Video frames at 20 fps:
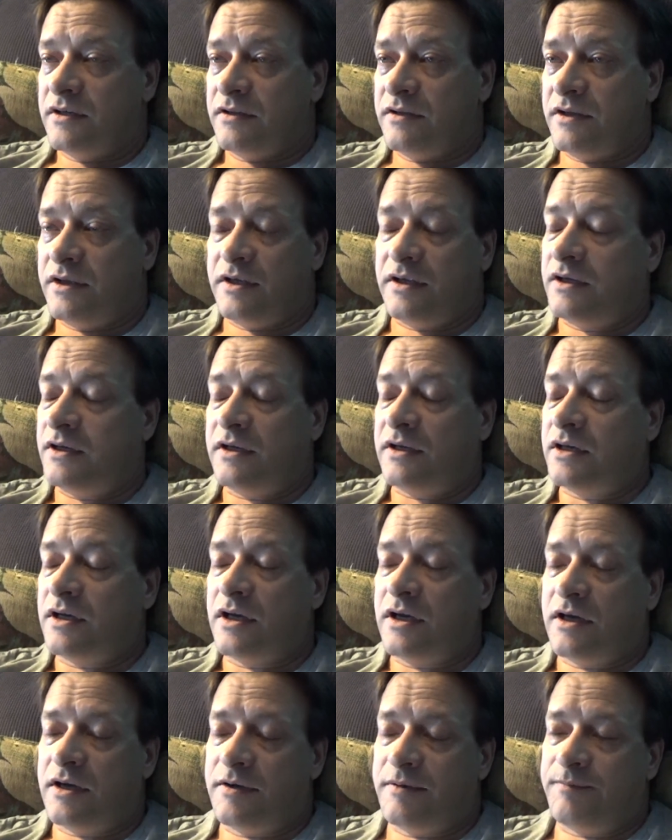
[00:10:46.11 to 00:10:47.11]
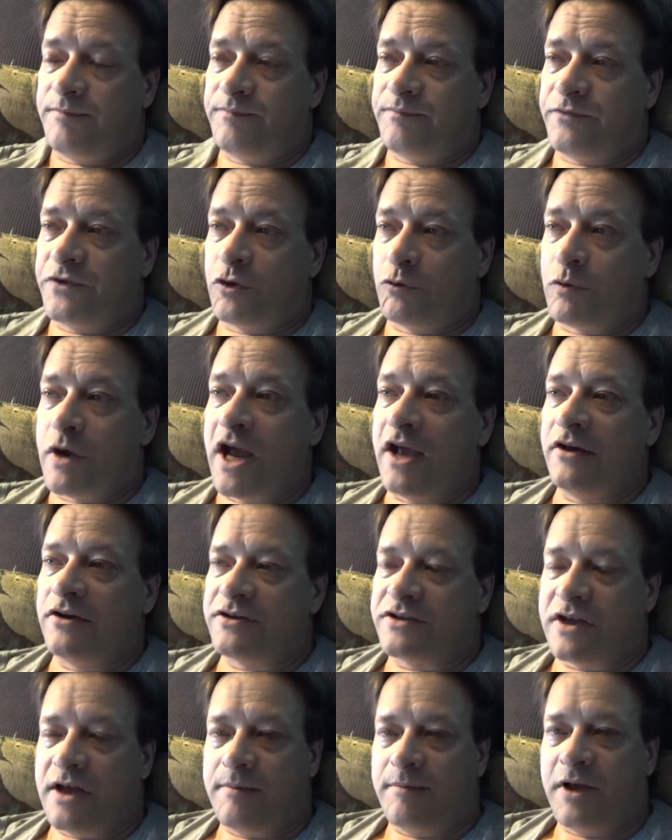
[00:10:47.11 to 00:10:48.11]
the
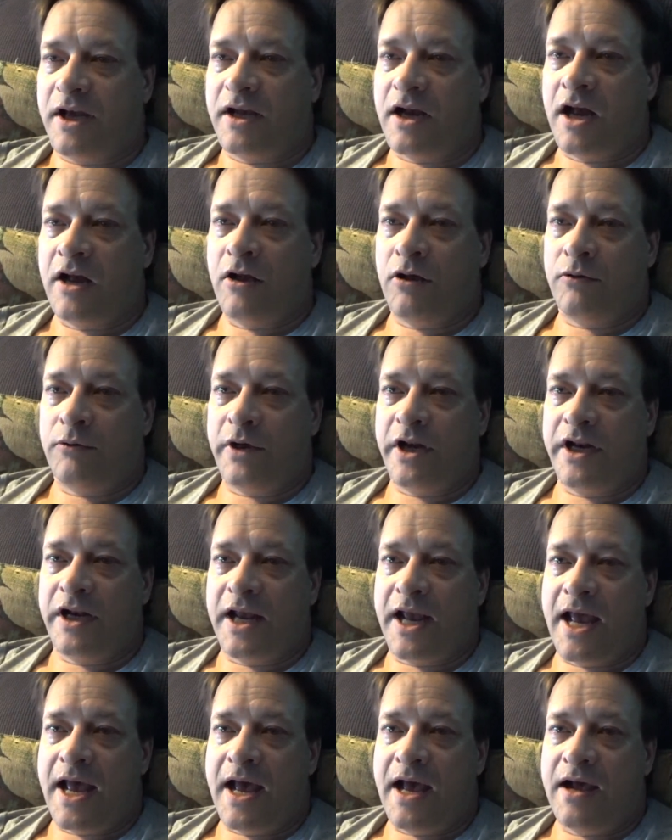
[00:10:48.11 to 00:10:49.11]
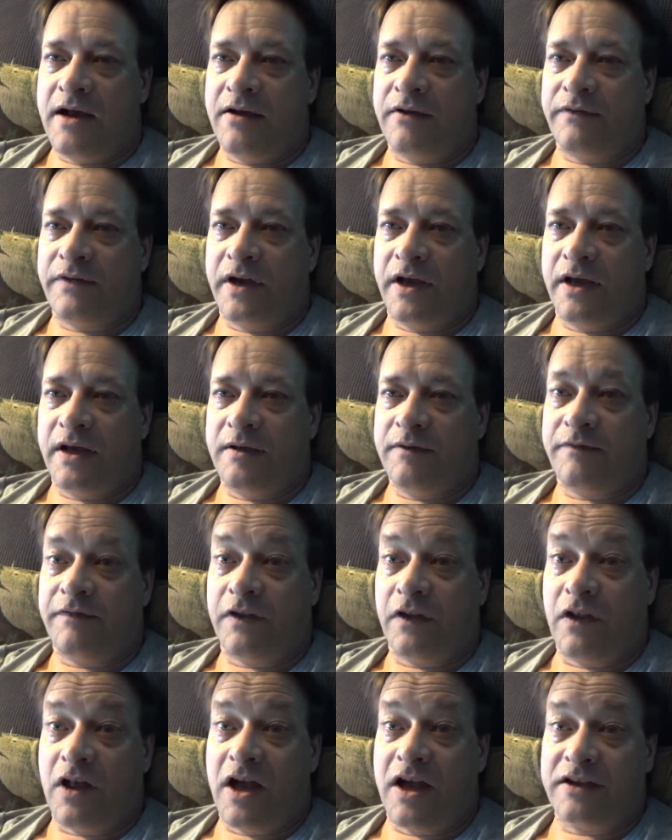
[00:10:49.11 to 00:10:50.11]
writer's timeline. I already have a
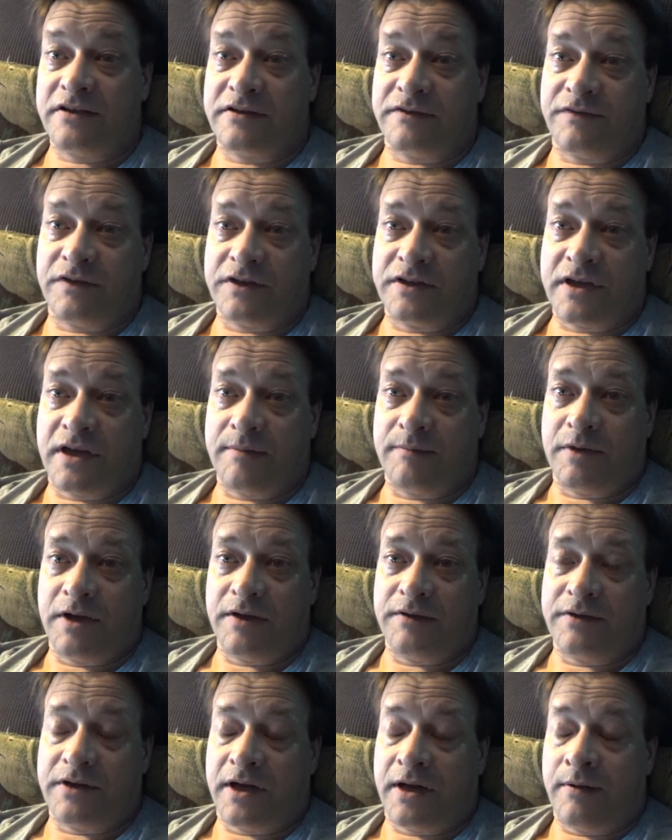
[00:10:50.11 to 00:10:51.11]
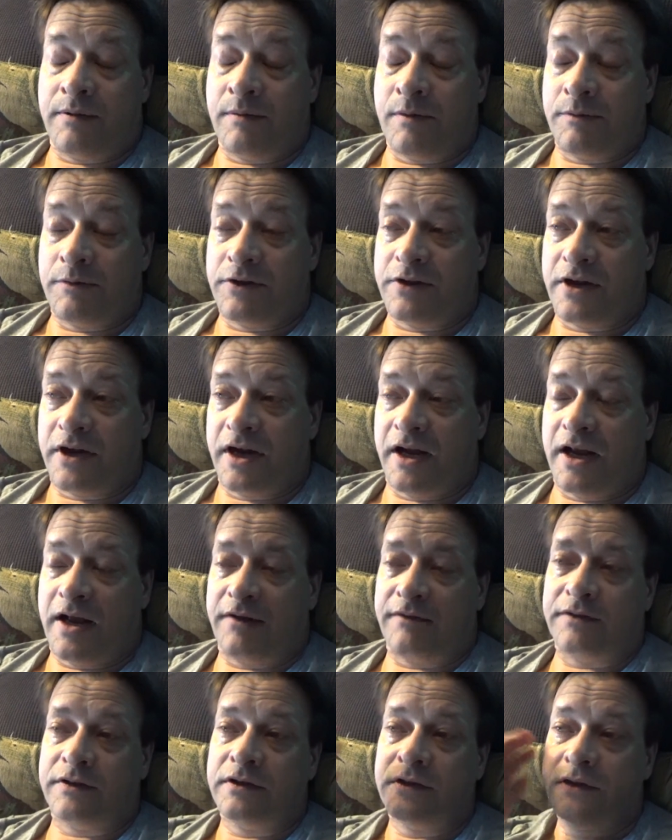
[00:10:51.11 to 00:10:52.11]
philosopher timeline that I remember that I
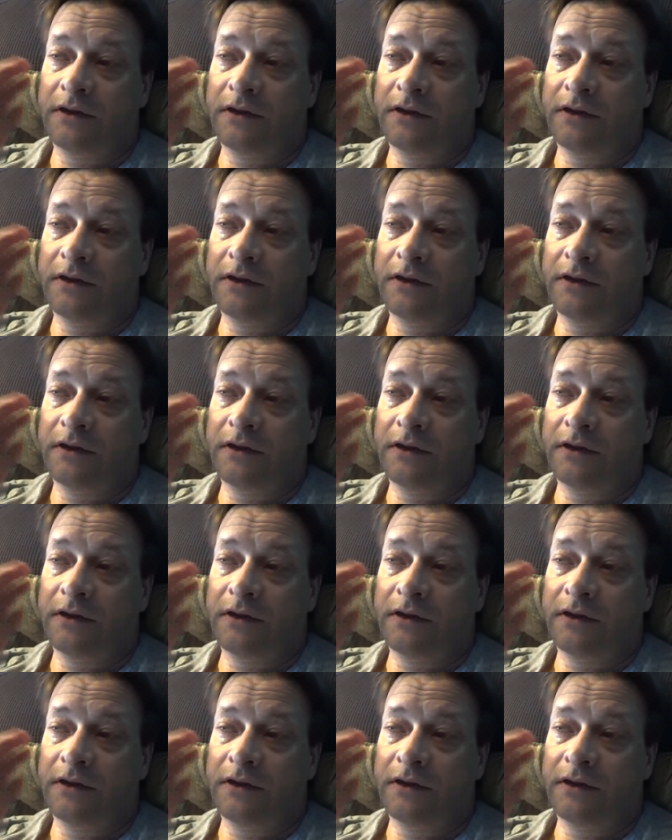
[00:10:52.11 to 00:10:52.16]
have,